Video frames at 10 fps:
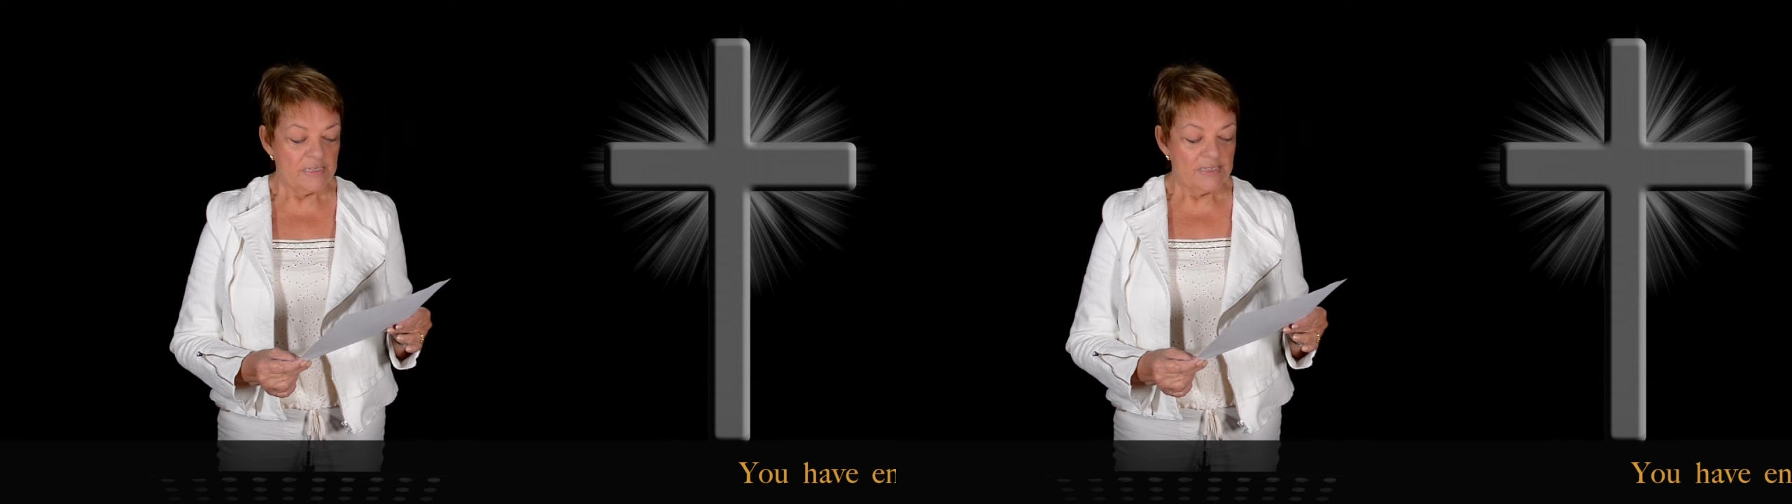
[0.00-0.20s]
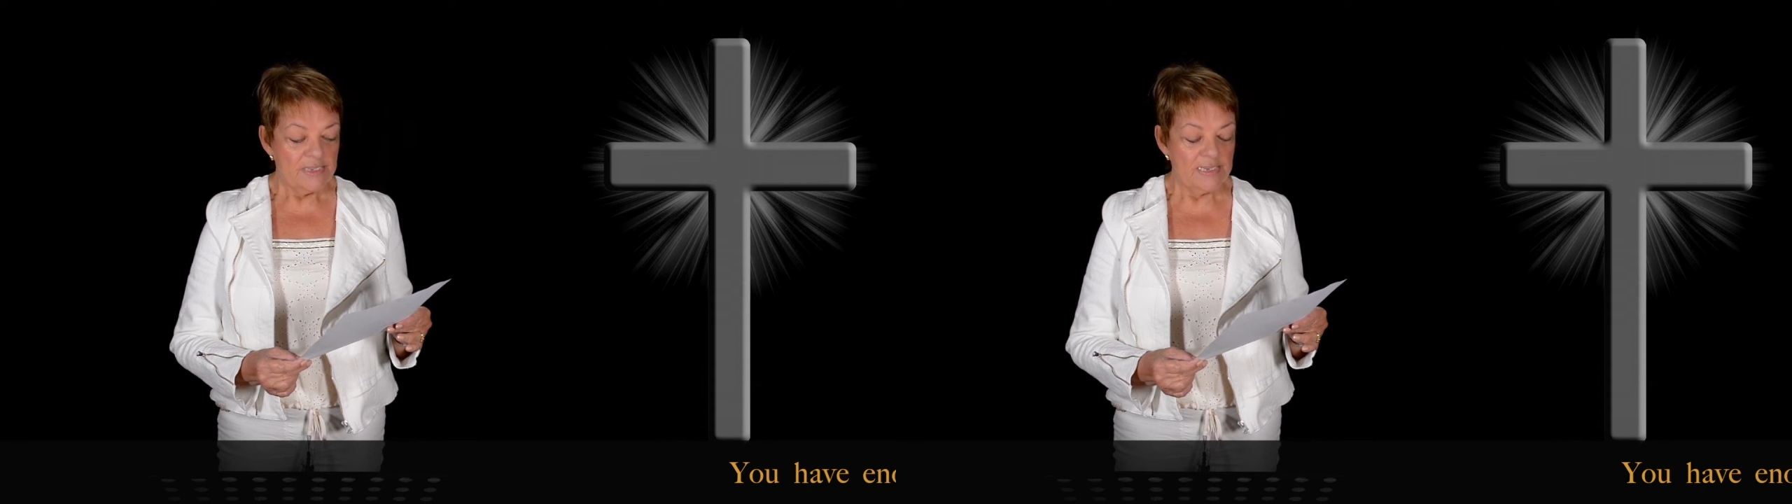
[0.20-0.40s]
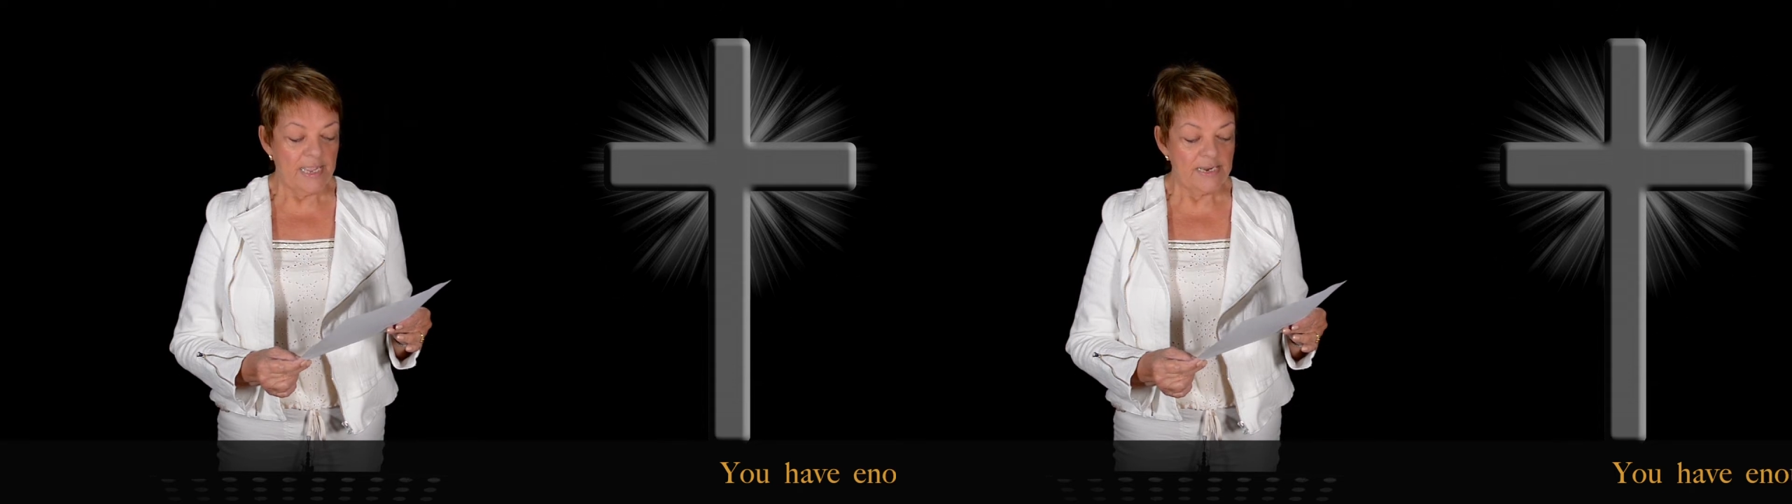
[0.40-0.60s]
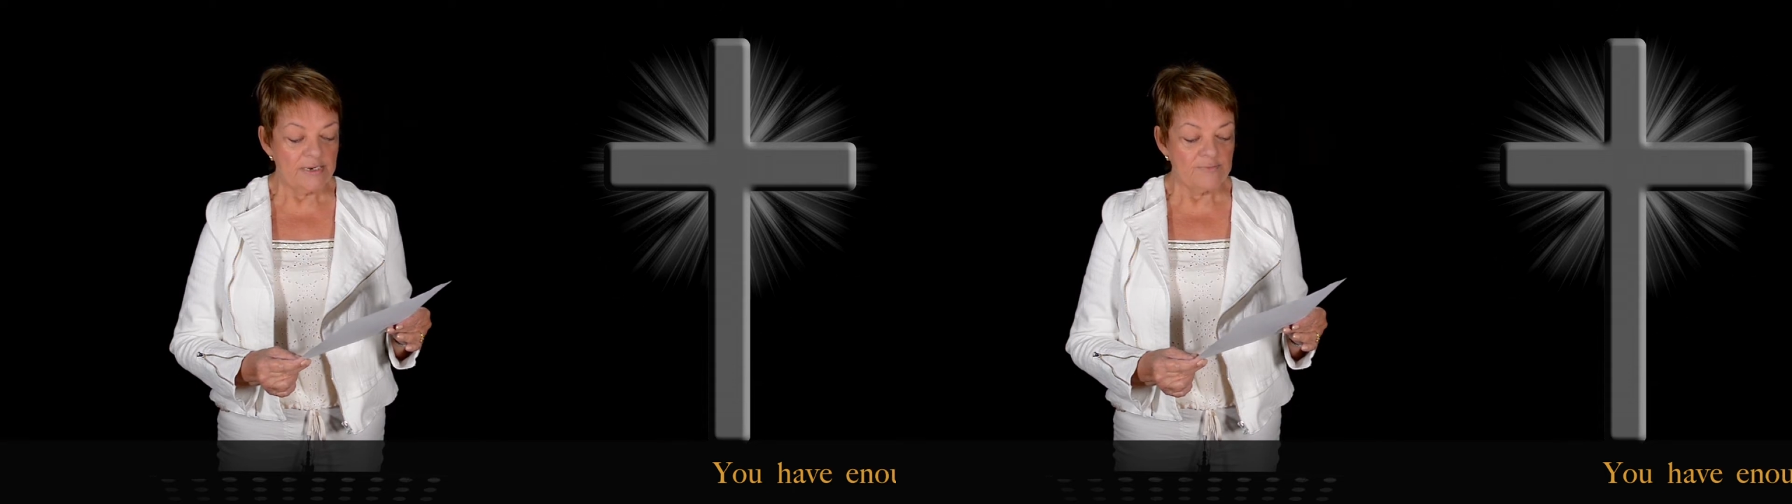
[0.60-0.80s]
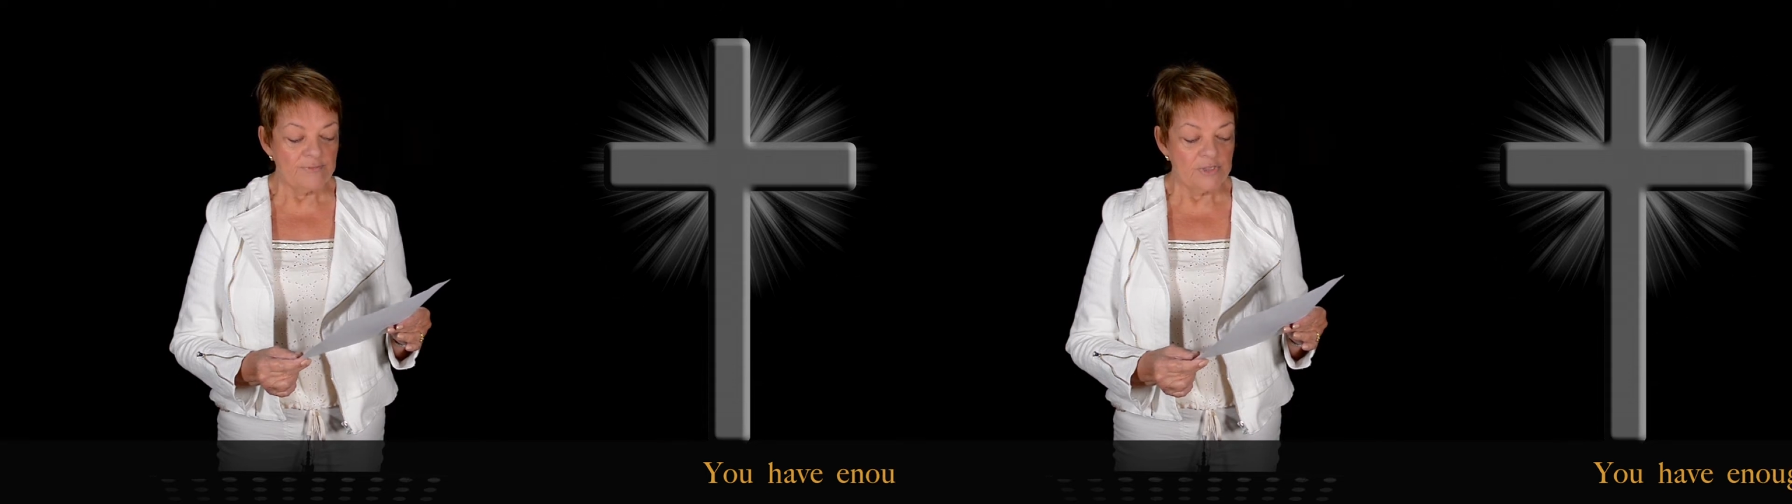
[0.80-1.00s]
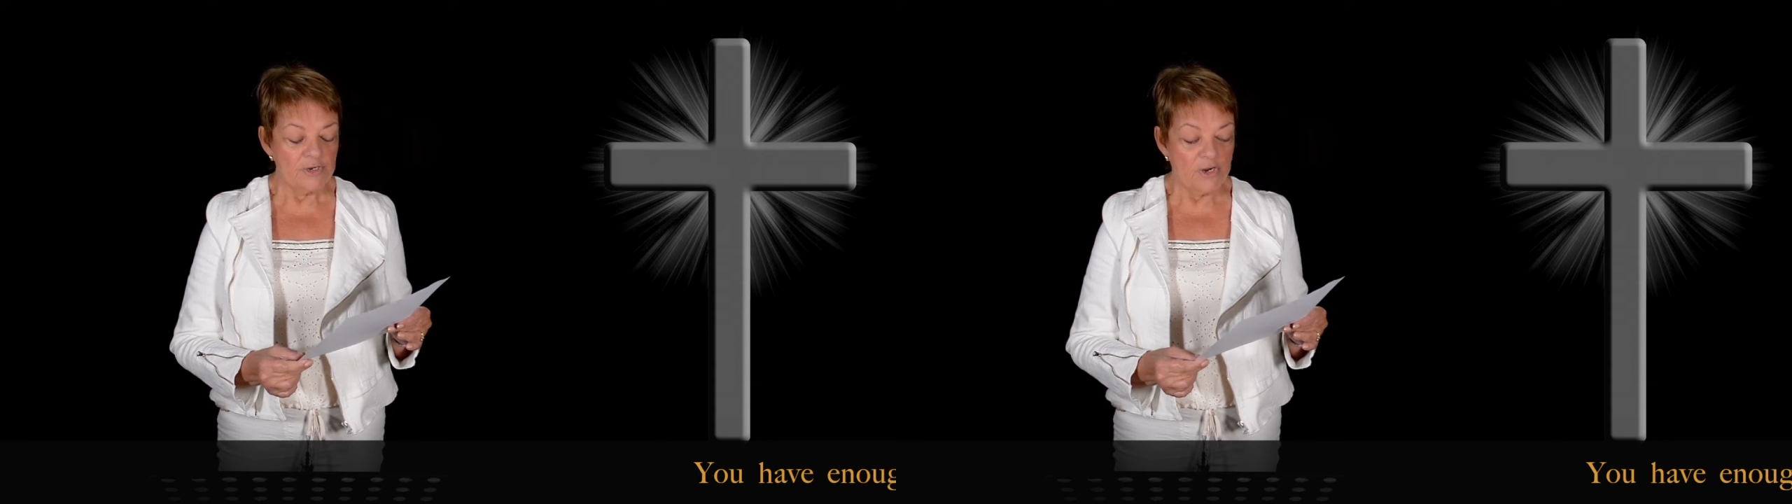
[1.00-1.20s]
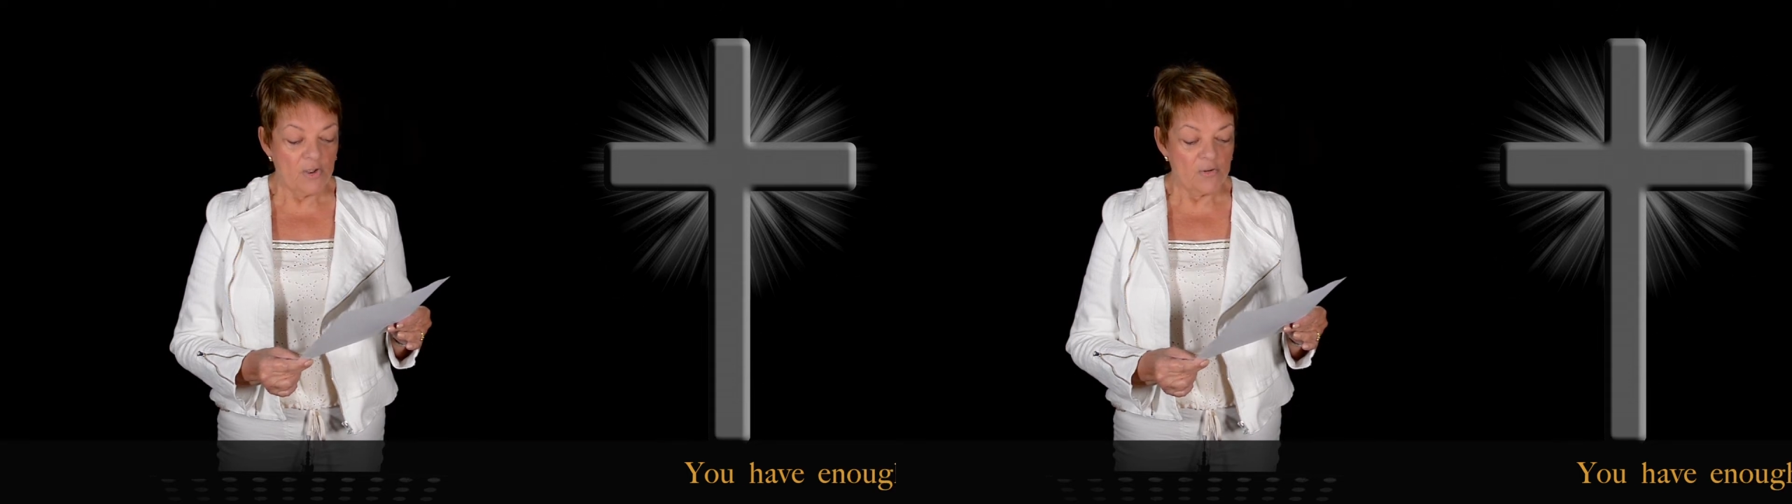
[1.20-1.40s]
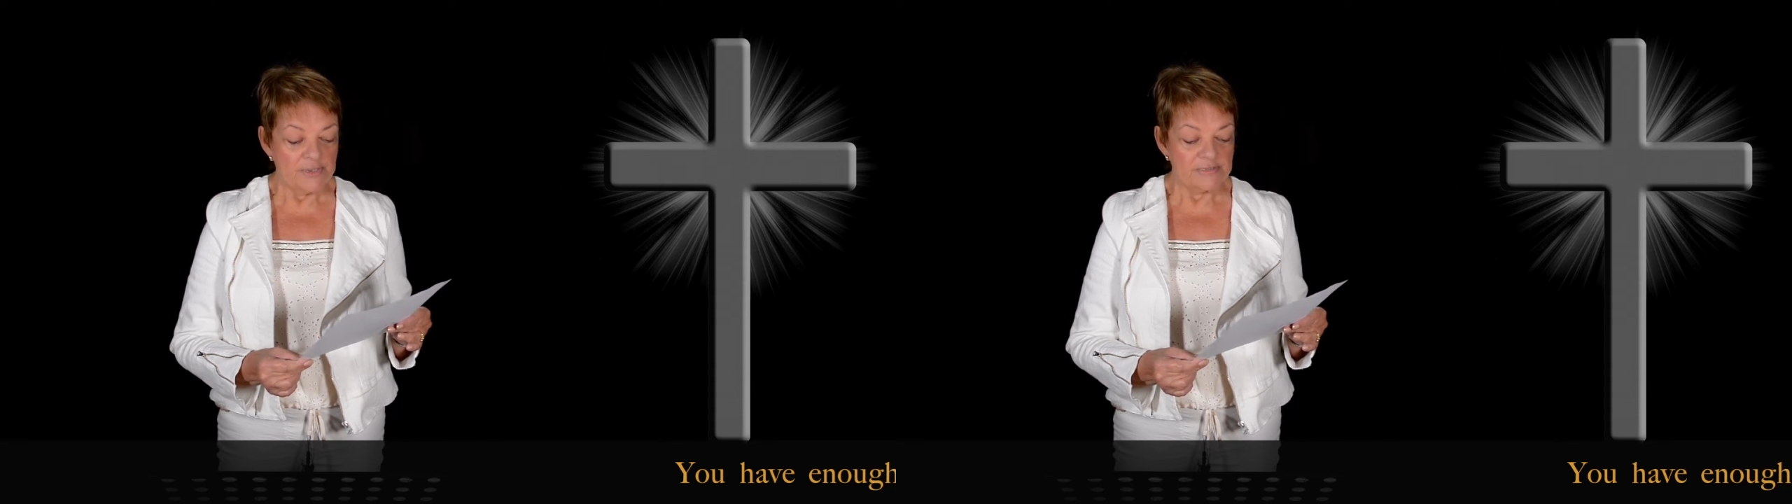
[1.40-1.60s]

He headed for the knoll